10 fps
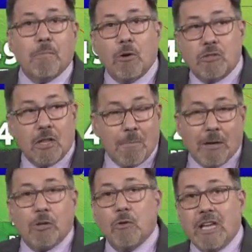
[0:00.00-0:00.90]
Most of the
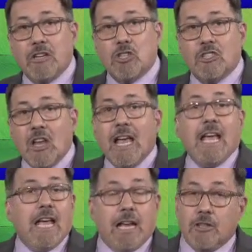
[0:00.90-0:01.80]
mountain locations
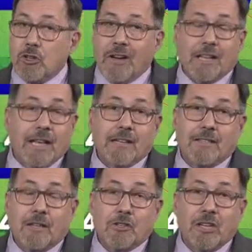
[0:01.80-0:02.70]
enjoying a lot of
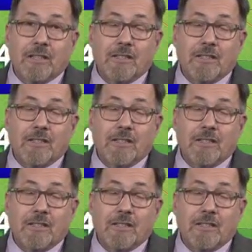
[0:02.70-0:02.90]
sunshine.